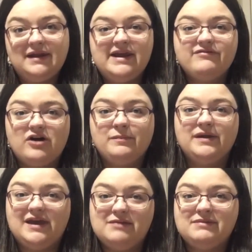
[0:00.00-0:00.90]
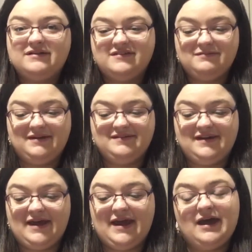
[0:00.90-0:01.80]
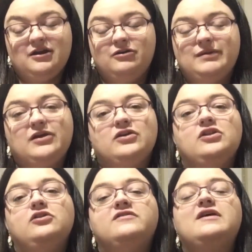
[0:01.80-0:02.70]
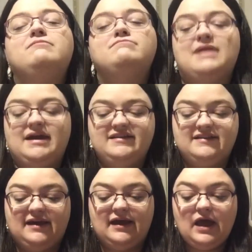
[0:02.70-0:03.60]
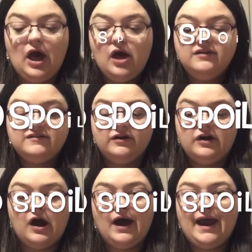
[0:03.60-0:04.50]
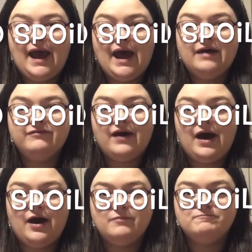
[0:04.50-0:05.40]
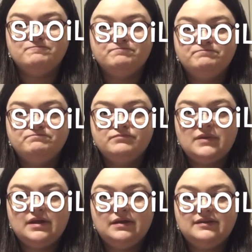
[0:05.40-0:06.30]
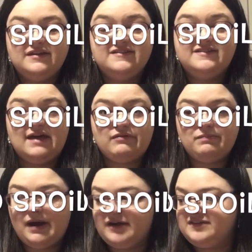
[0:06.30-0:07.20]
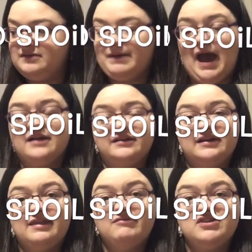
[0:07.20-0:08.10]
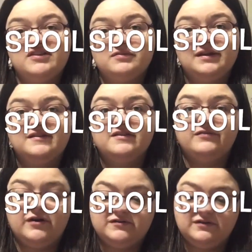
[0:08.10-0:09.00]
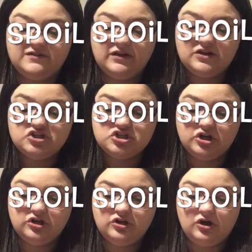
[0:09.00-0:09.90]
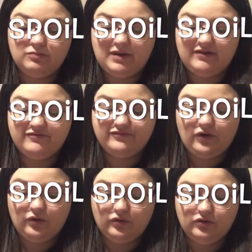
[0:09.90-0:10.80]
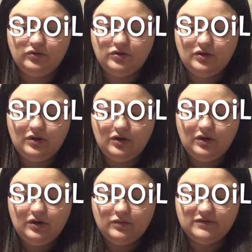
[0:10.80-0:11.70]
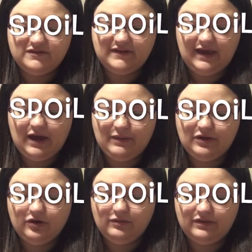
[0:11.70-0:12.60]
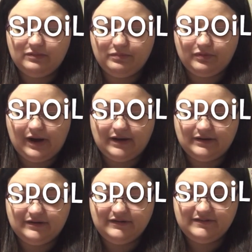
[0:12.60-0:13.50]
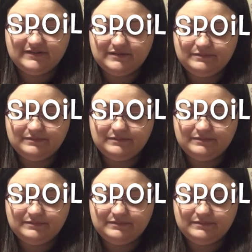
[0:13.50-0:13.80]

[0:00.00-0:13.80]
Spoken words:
copy emailed to me today, and oh my god, it looks amazing. So I have there's 7 parts of the pattern, and they've just released the first one, so I'm going to show you on my phone. We'll see how we go with the brightness.